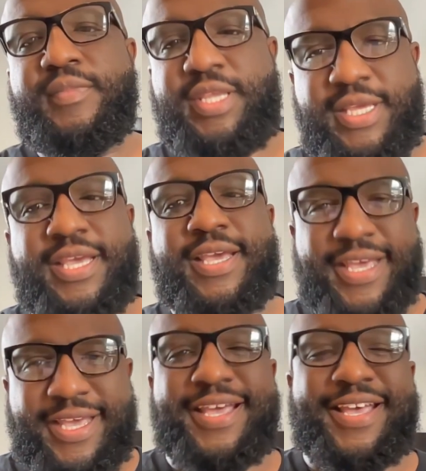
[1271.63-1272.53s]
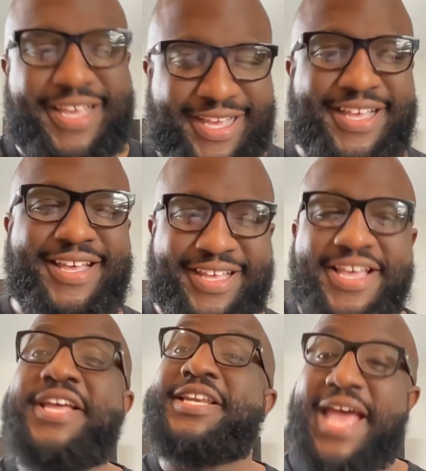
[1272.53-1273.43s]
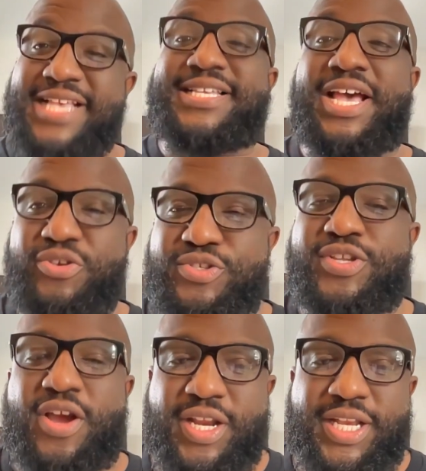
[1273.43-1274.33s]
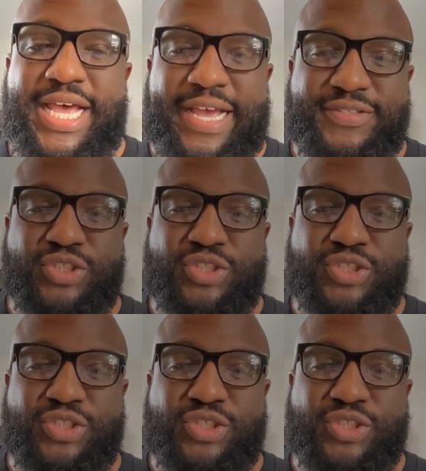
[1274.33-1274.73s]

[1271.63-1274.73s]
Yeah. That's how you start a live